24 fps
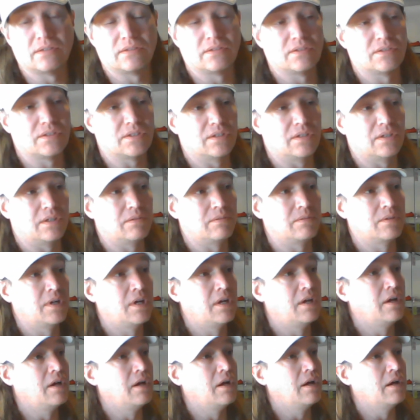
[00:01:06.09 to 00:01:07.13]
So
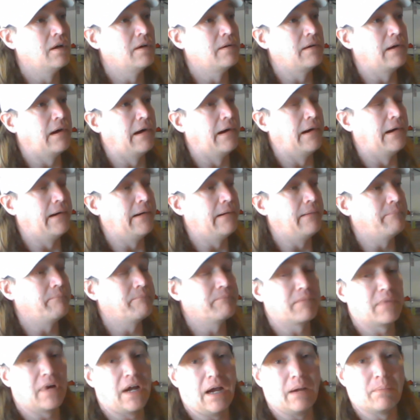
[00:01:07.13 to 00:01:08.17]
um,
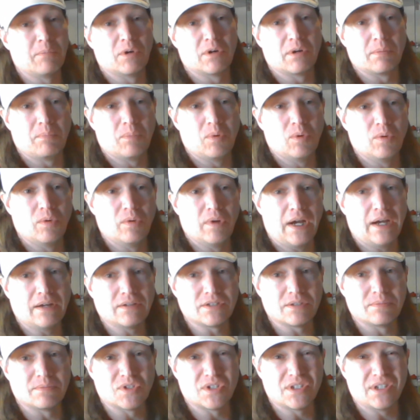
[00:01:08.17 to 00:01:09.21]
I'm going to pull out
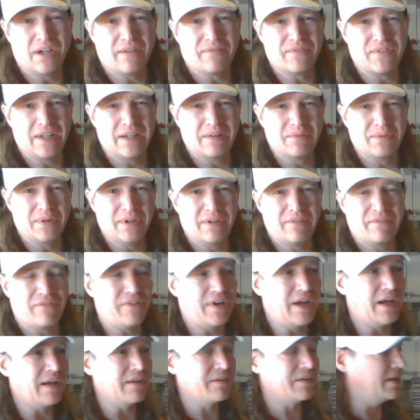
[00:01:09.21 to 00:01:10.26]
some stuff that we
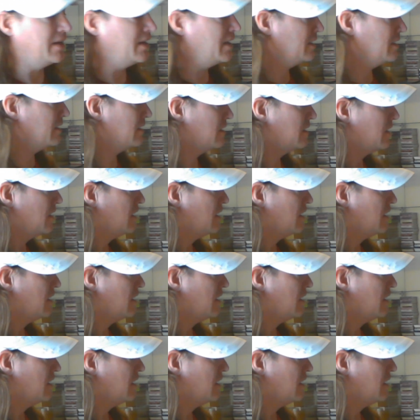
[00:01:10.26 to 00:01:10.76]
found. And